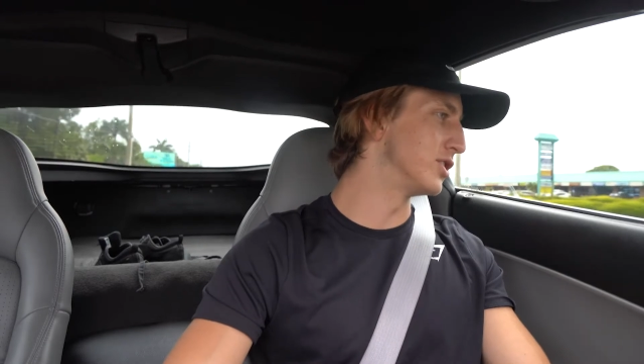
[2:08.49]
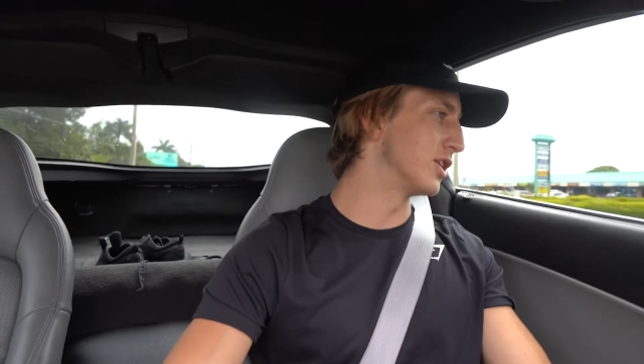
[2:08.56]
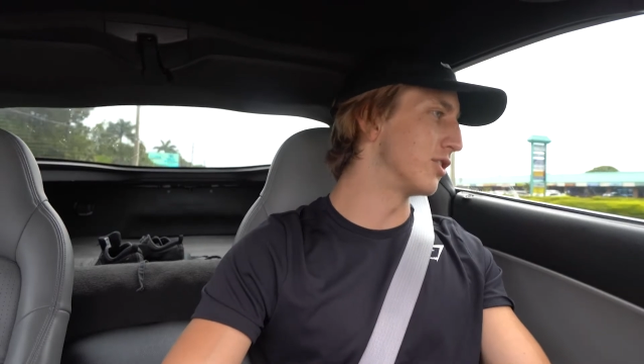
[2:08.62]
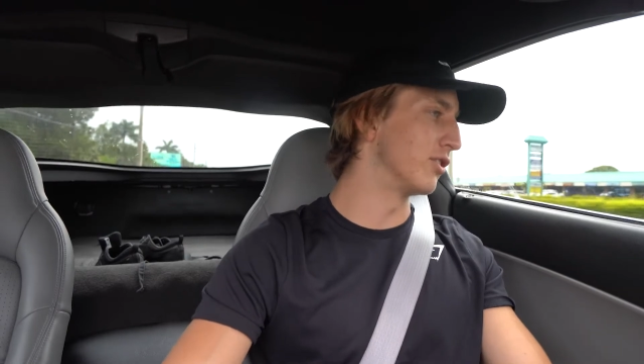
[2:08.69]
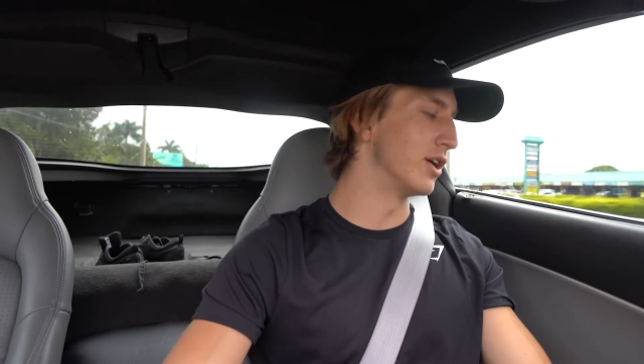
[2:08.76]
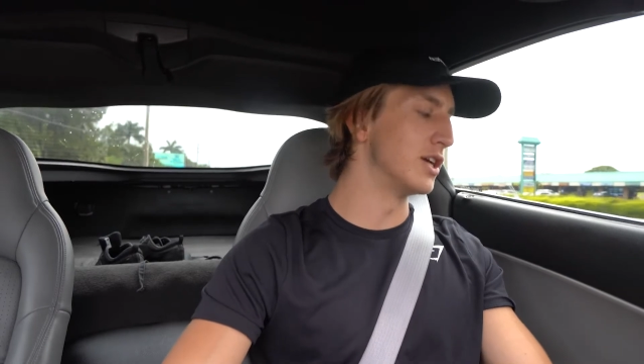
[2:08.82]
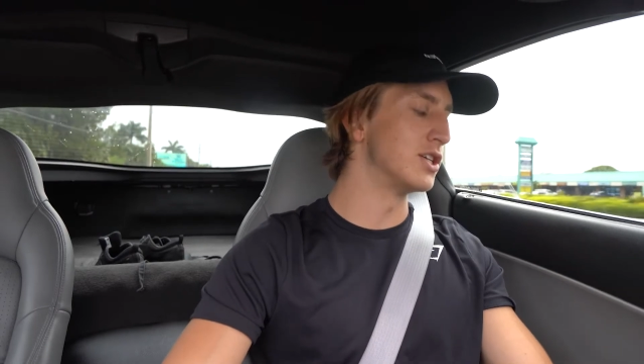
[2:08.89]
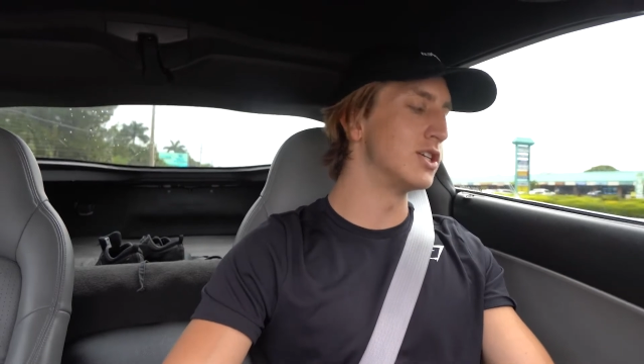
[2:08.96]

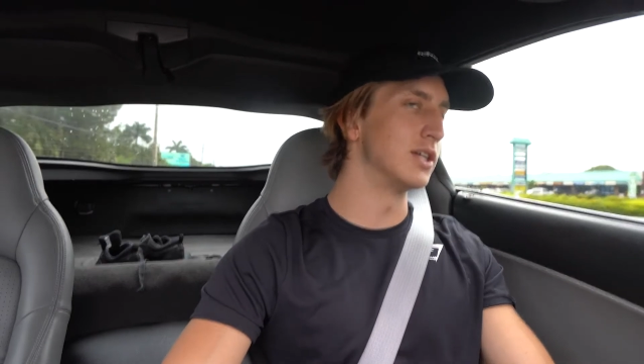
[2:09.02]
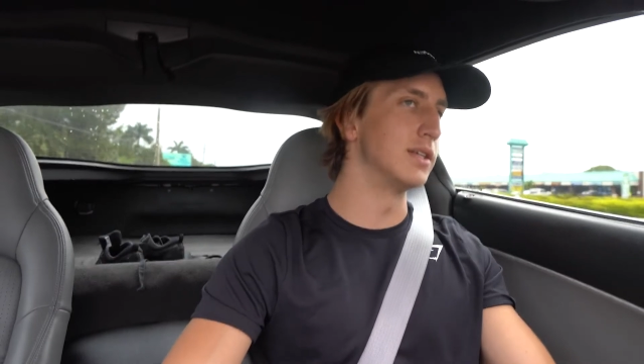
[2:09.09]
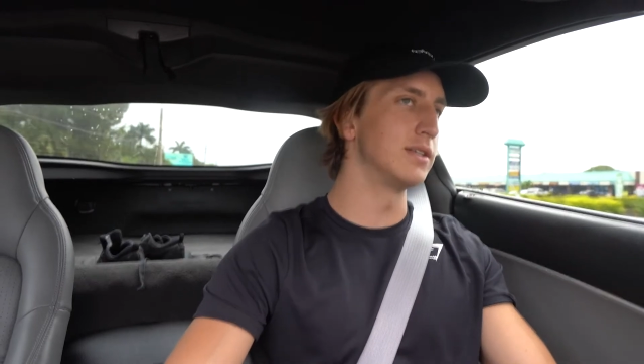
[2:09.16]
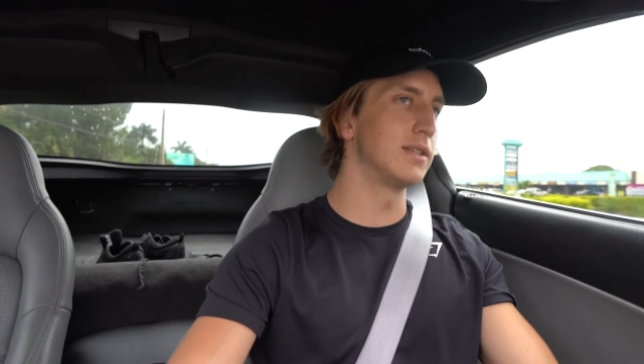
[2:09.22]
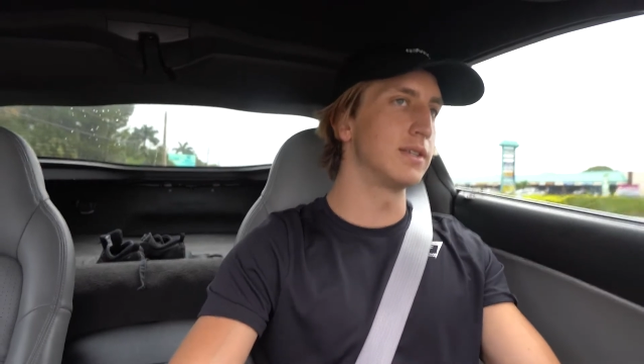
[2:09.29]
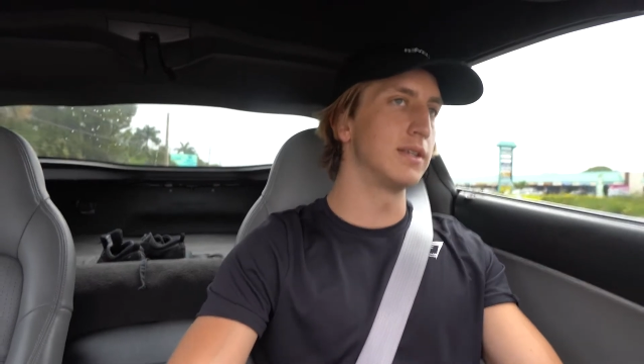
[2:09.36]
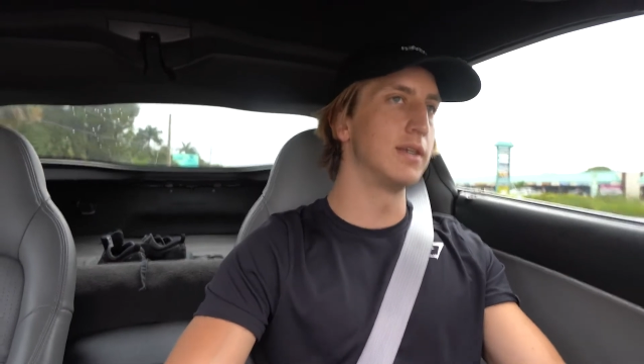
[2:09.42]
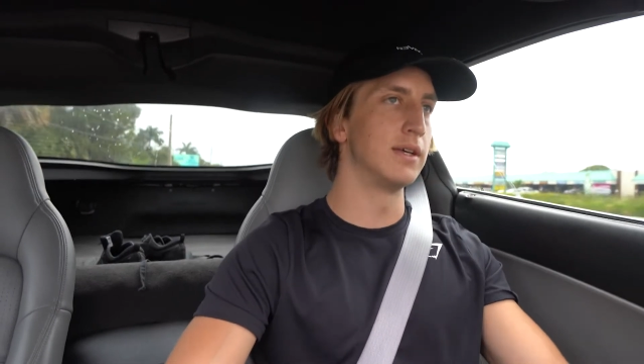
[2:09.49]

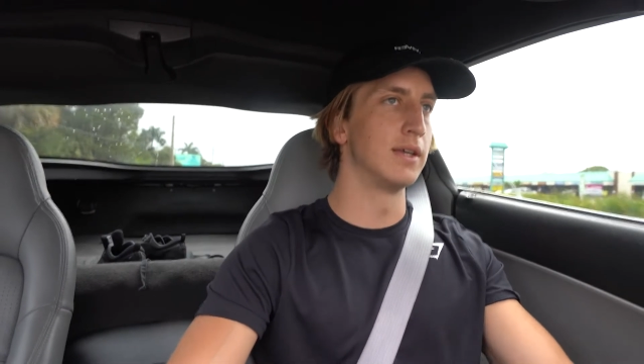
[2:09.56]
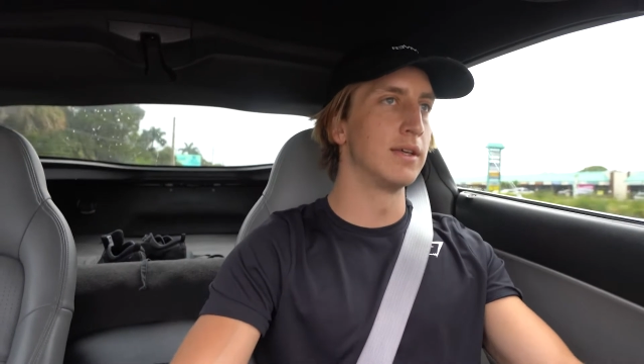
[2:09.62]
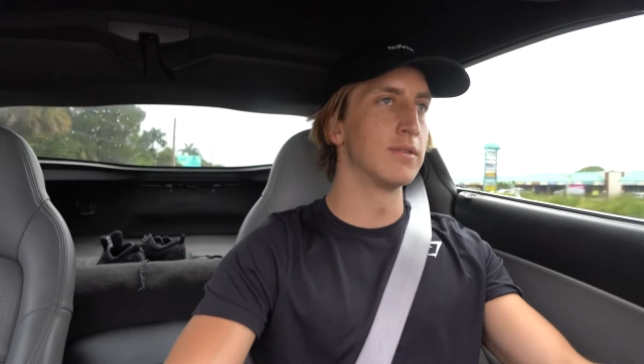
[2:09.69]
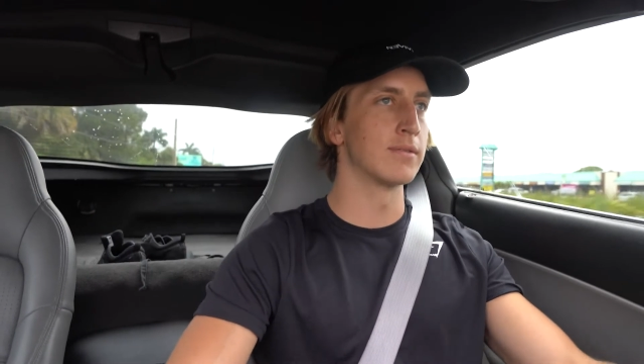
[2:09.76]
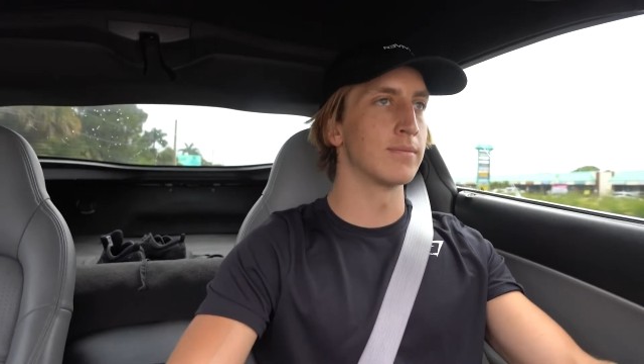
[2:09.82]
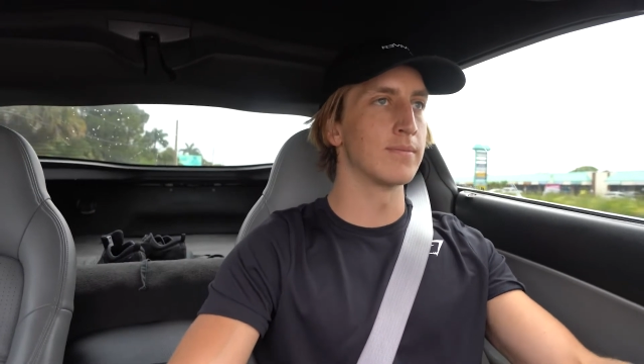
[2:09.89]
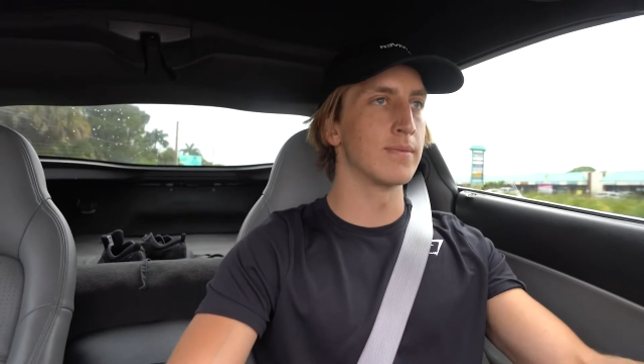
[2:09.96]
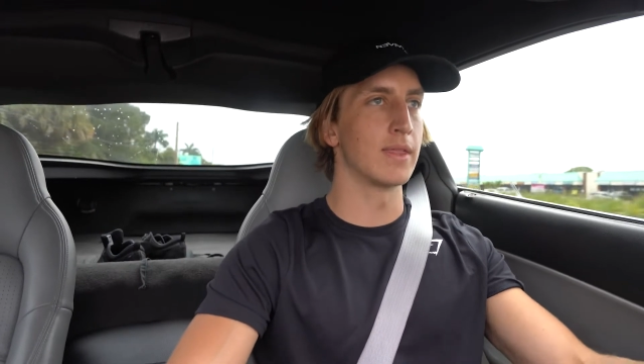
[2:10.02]
generations.
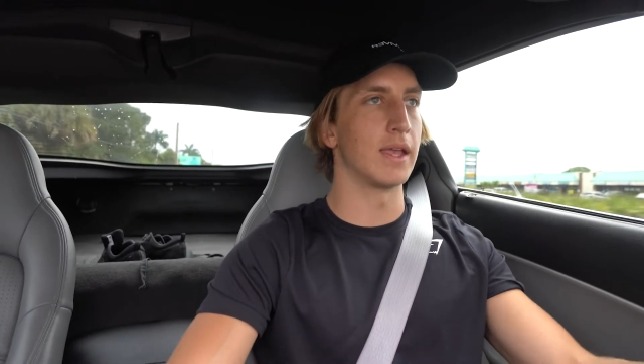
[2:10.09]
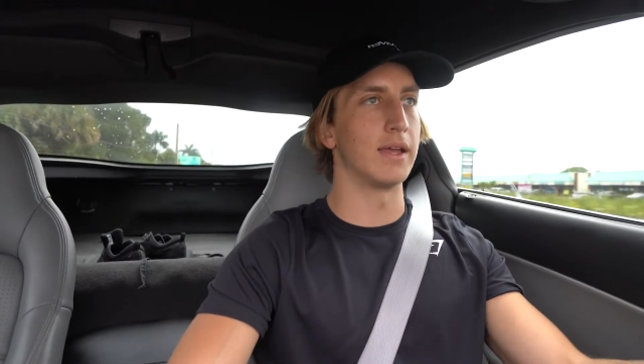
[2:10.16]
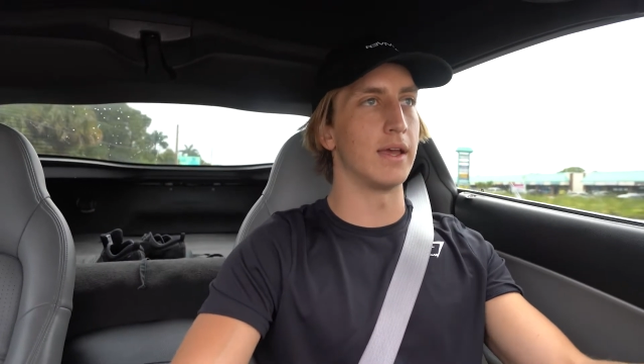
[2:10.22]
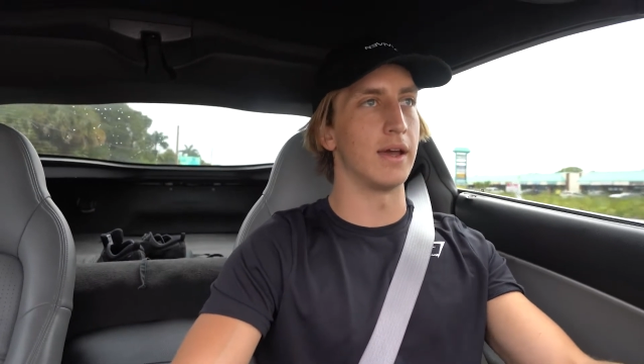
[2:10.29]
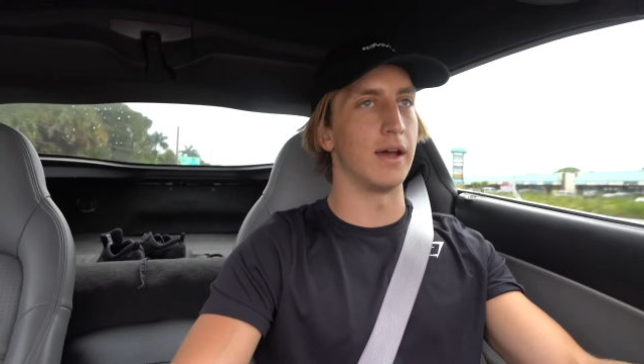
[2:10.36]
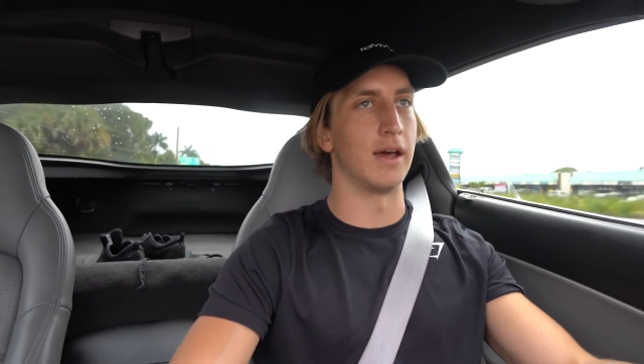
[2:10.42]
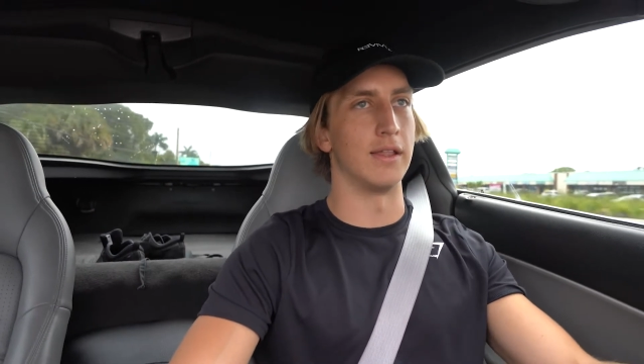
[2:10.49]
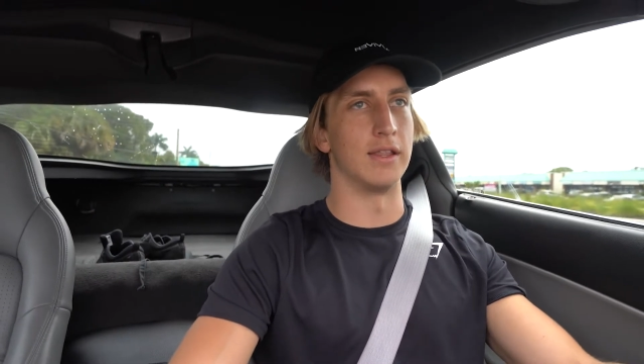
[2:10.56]

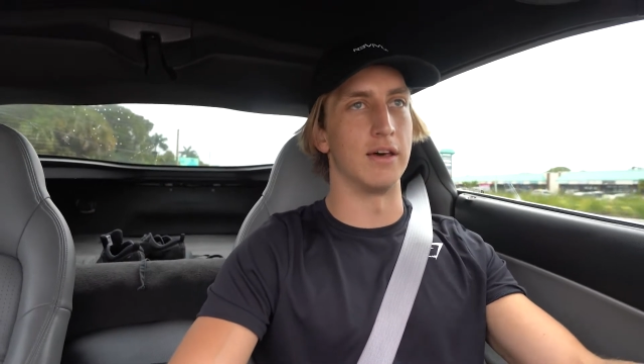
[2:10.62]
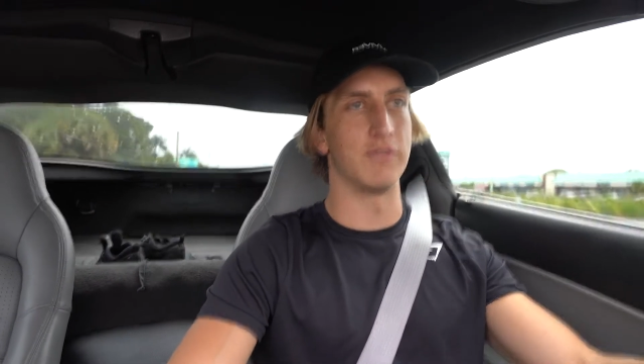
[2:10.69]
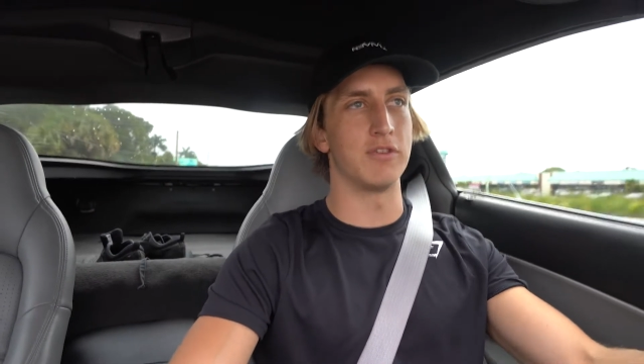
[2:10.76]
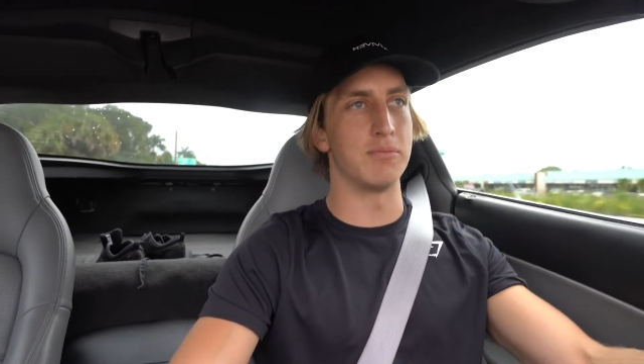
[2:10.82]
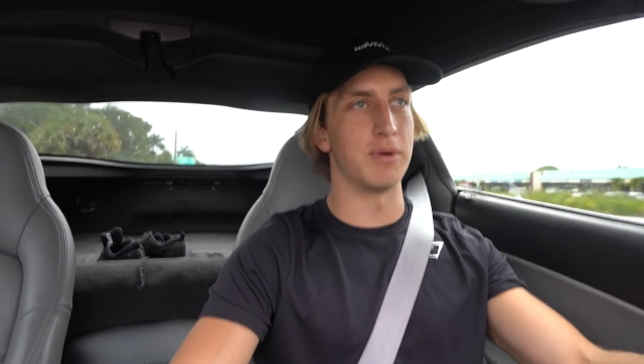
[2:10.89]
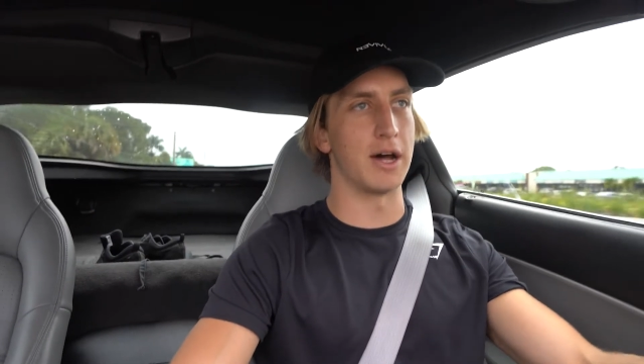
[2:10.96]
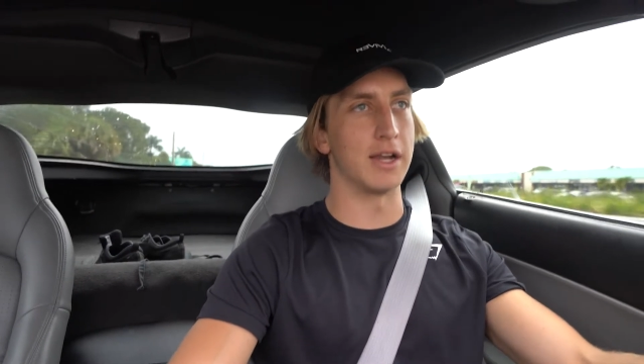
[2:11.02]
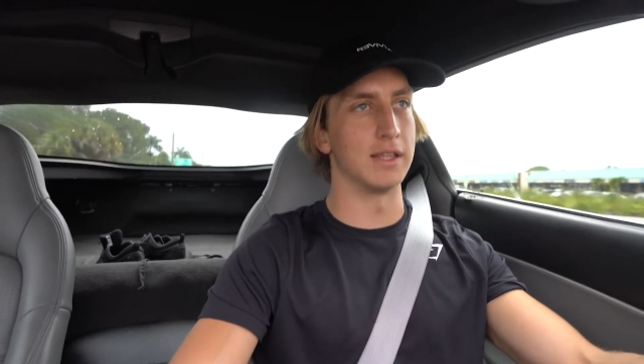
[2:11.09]
I love
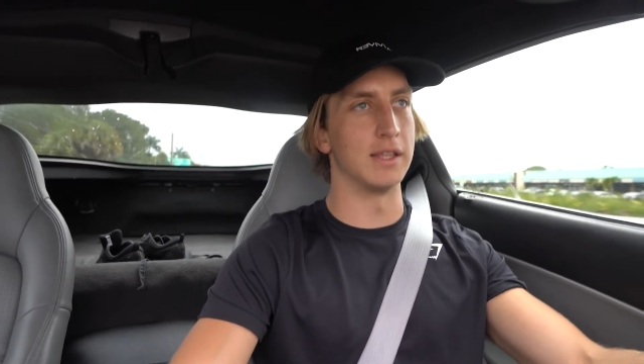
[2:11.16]
the body